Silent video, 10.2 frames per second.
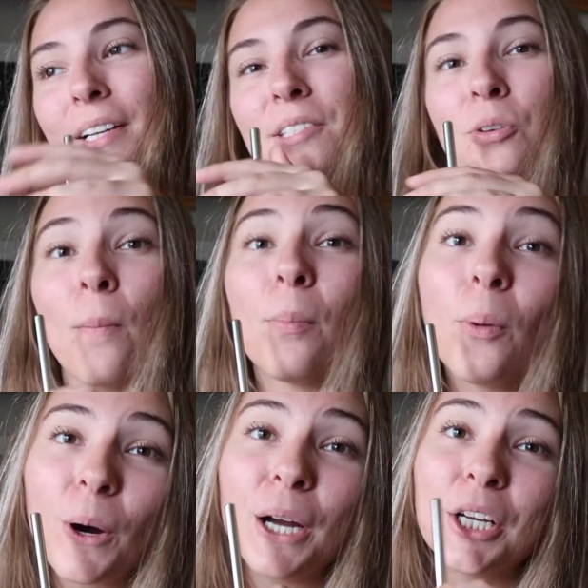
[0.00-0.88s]
is so
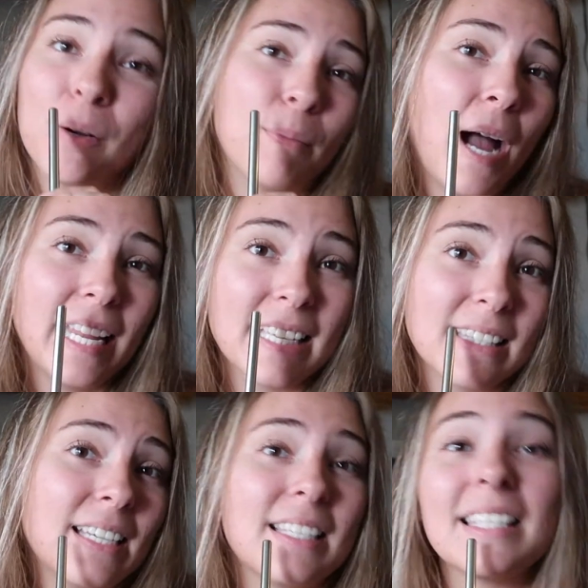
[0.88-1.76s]
important. Your body
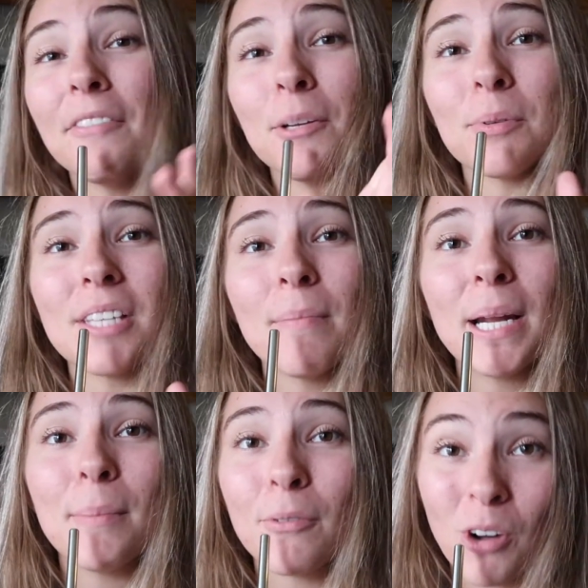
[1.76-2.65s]
is like 70% made
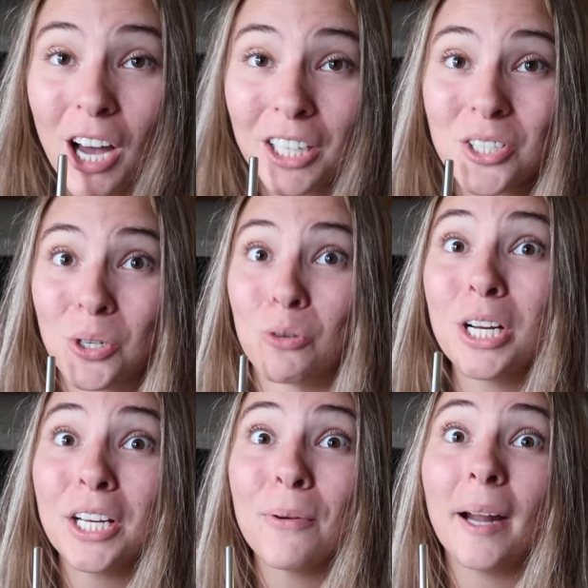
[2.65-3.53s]
up of water, so
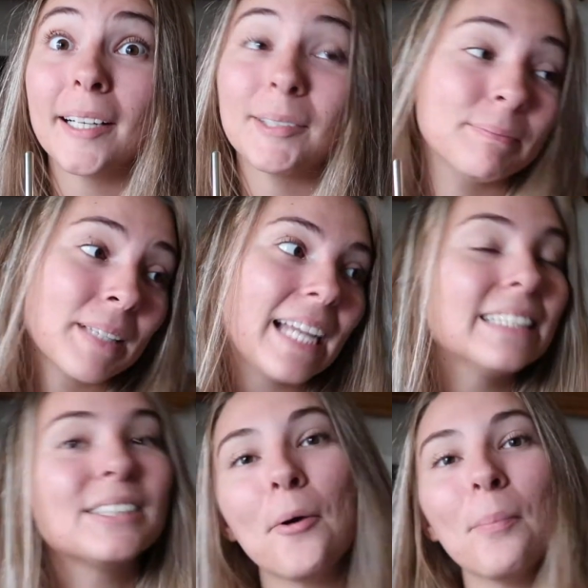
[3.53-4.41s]
drink your water.
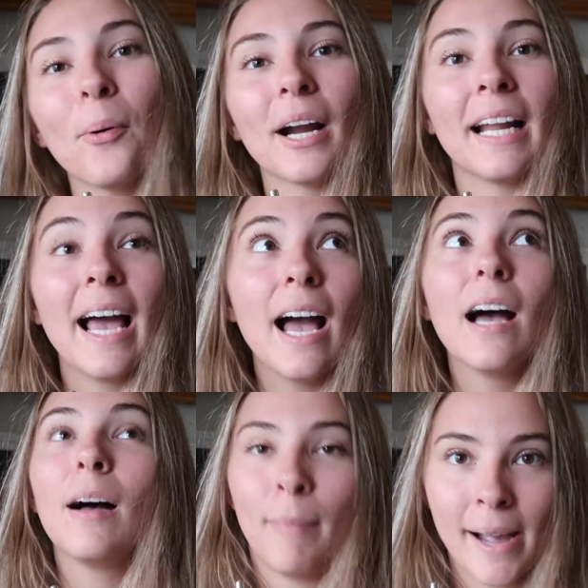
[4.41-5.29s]
So important.
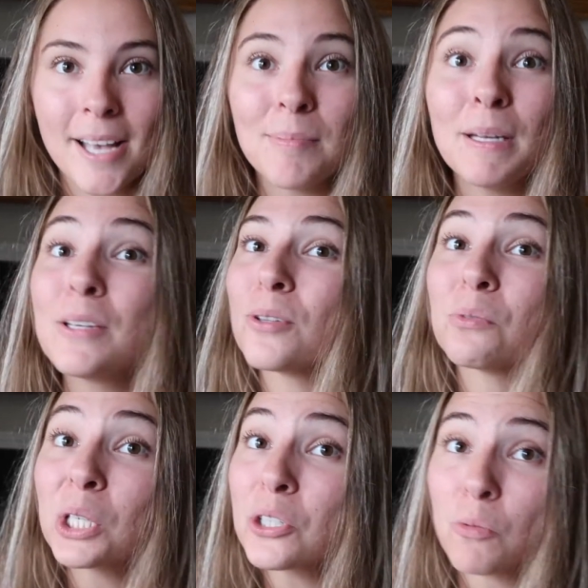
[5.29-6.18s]
My husband is the
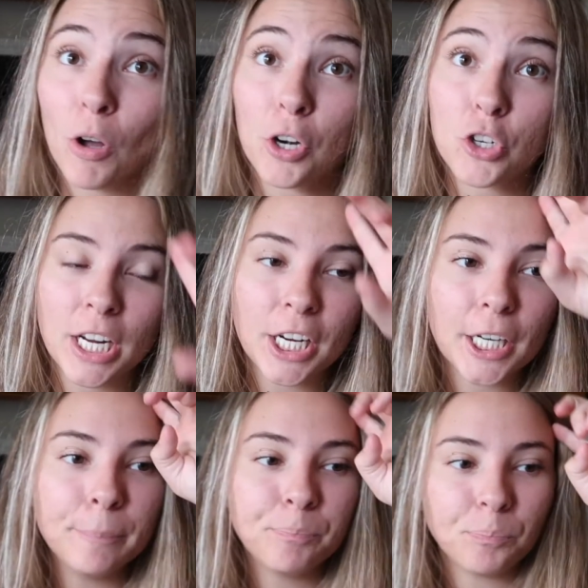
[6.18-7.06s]
worst water
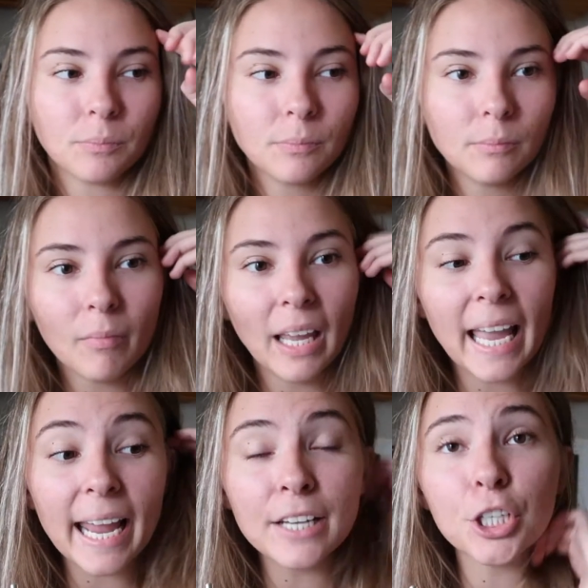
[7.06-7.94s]
drinker,
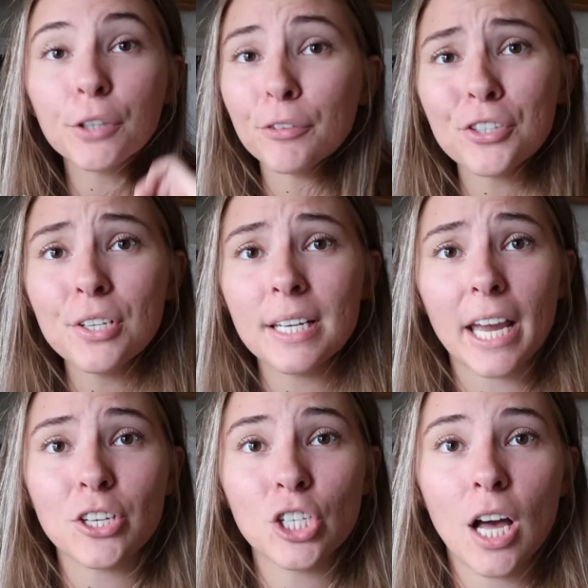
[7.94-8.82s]
and your first
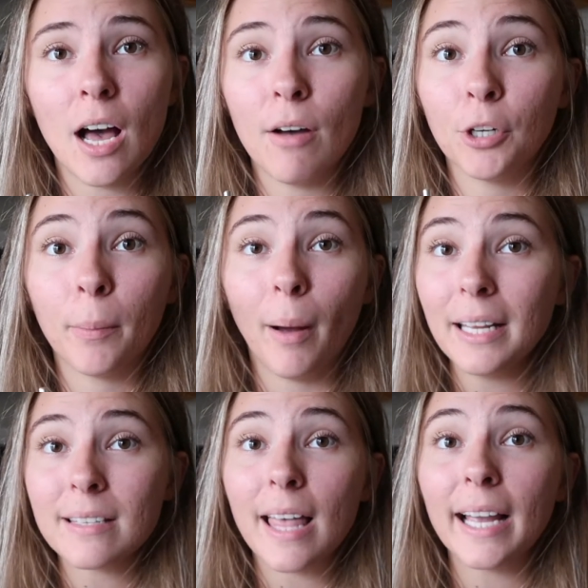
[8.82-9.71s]
indication of your
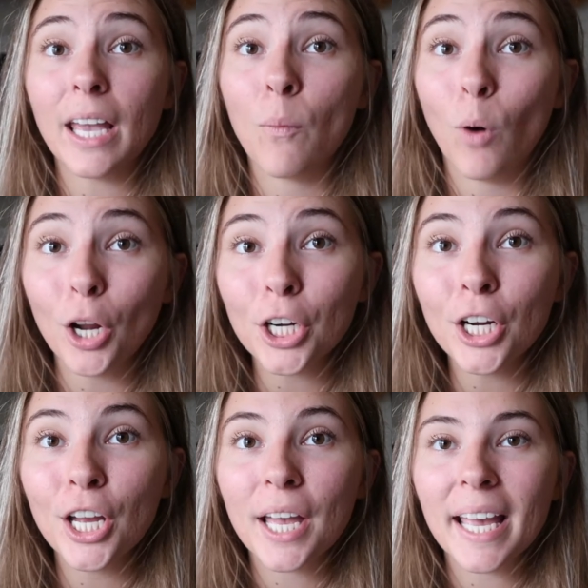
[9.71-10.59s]
body is lacking
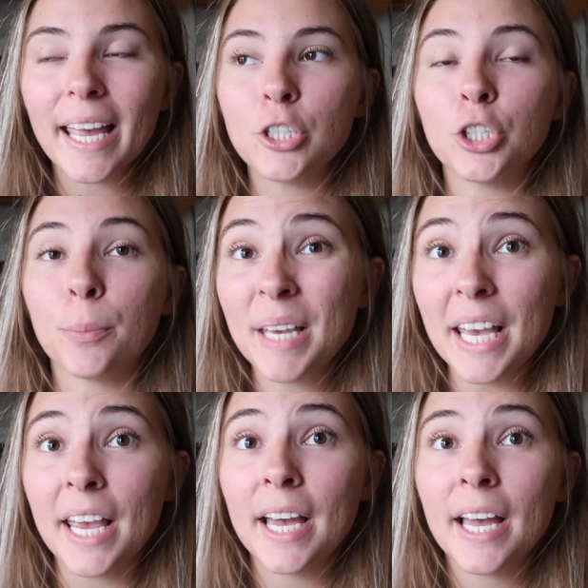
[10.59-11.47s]
water is your
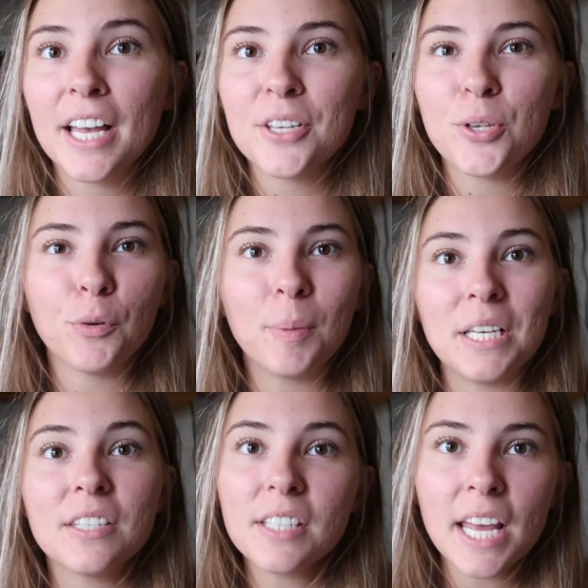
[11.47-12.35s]
pee. So if your
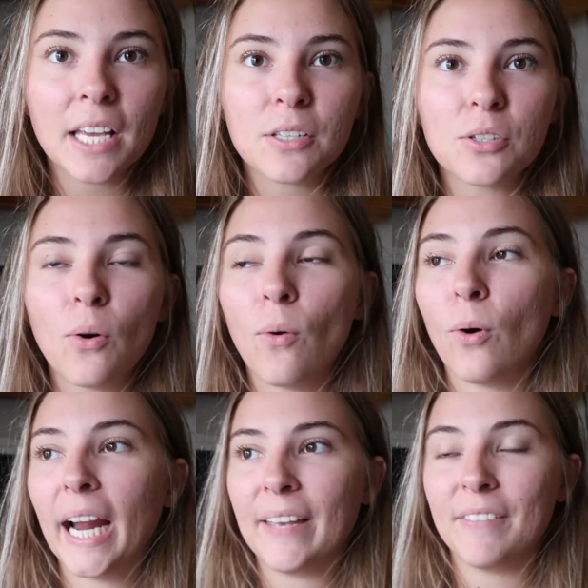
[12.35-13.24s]
pee stinks,
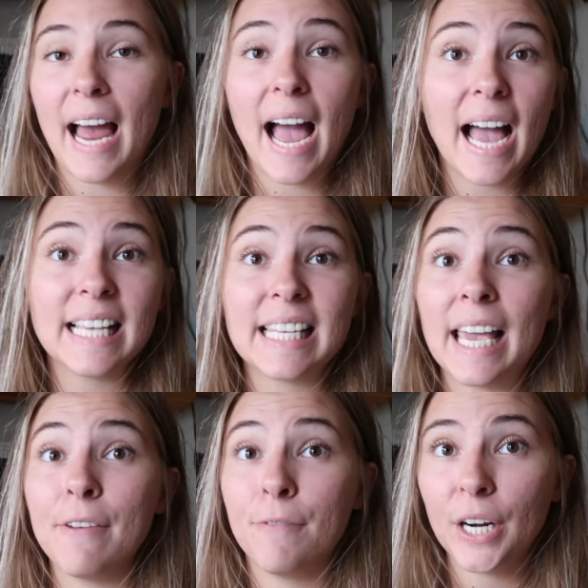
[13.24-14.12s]
or if it has
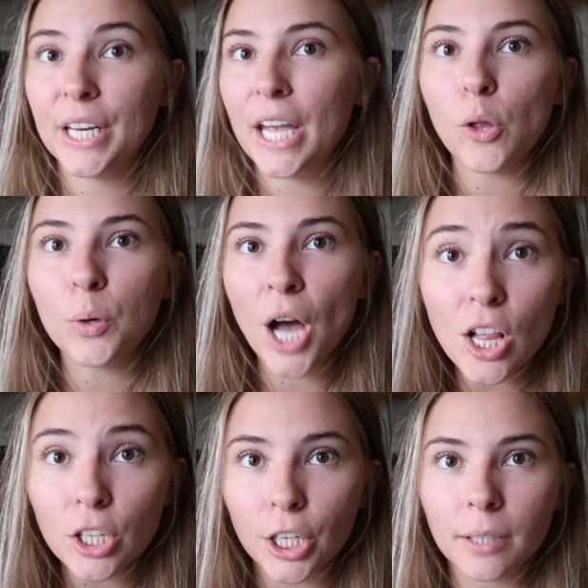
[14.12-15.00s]
a very yellow
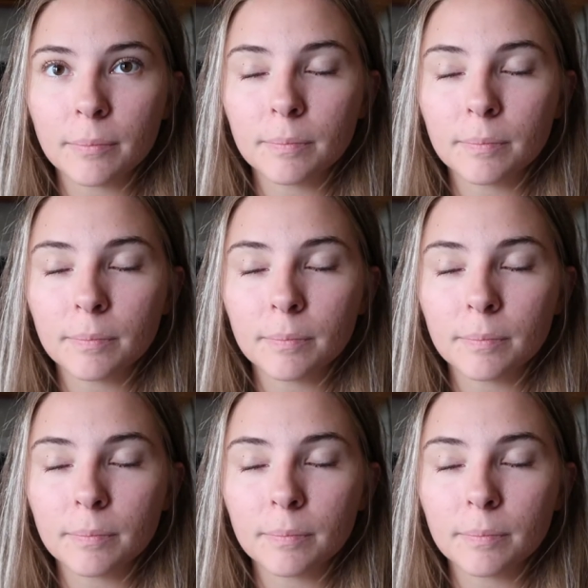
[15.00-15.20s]
color,